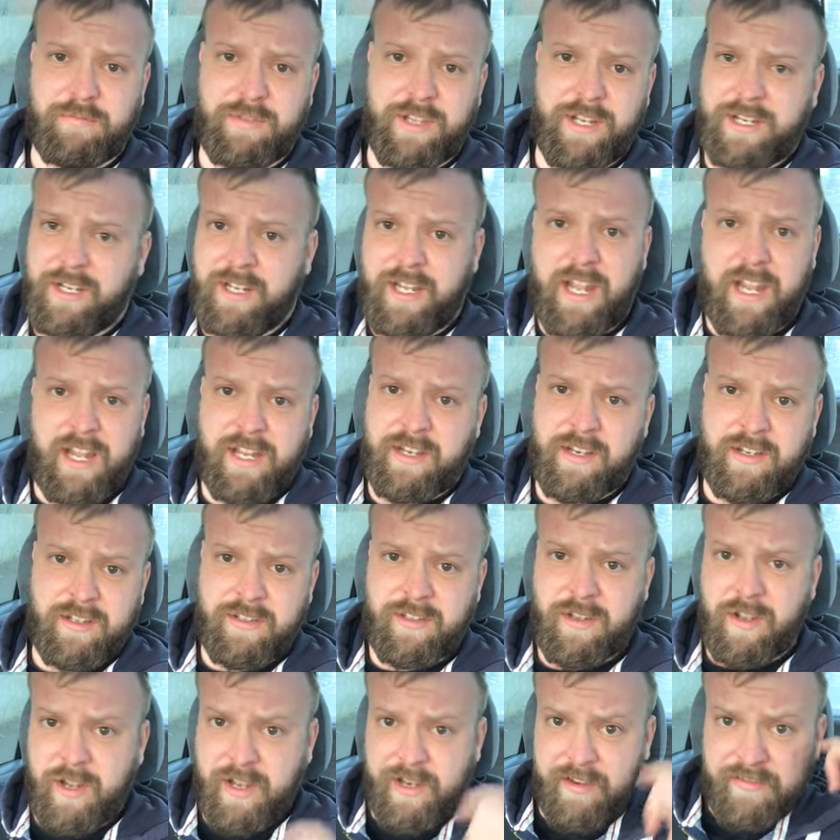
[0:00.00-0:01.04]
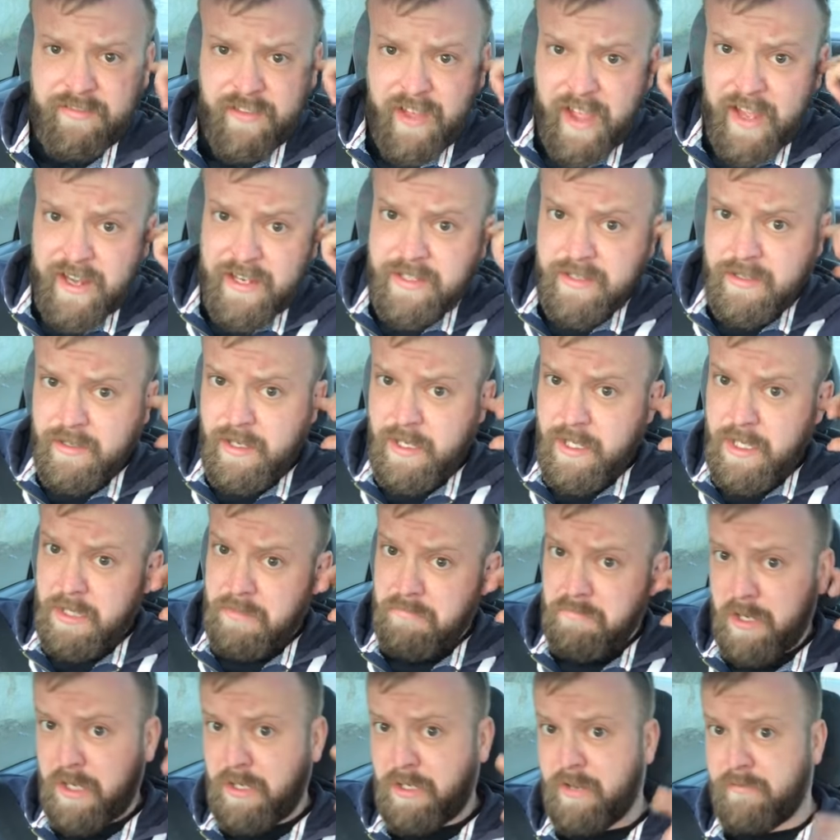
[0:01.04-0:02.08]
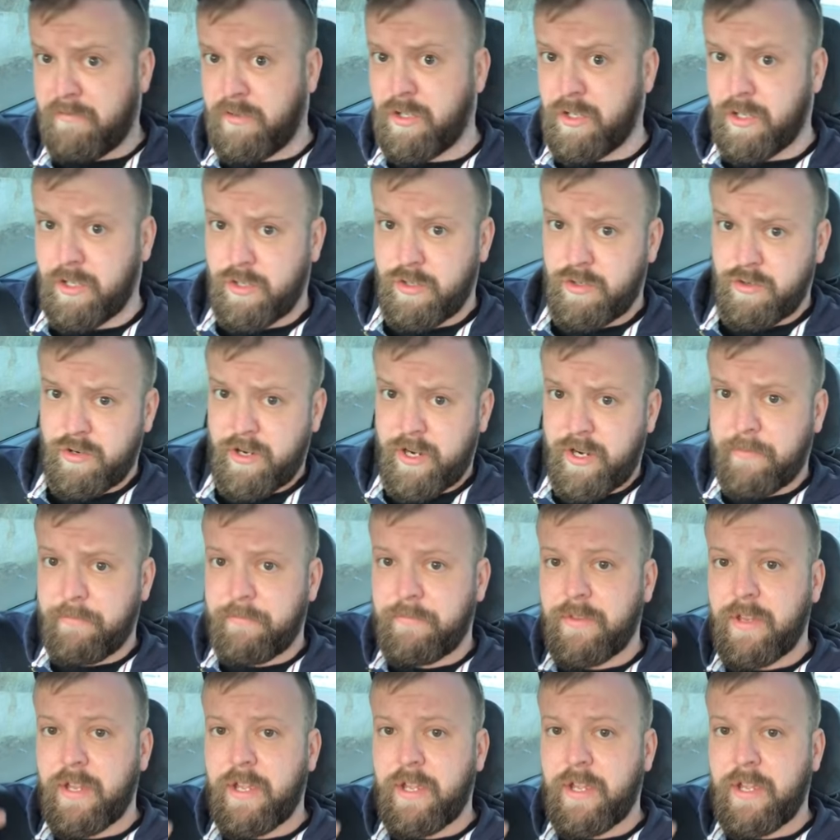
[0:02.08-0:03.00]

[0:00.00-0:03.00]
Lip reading: didn't get the desired effect. Then you give the dog a treat.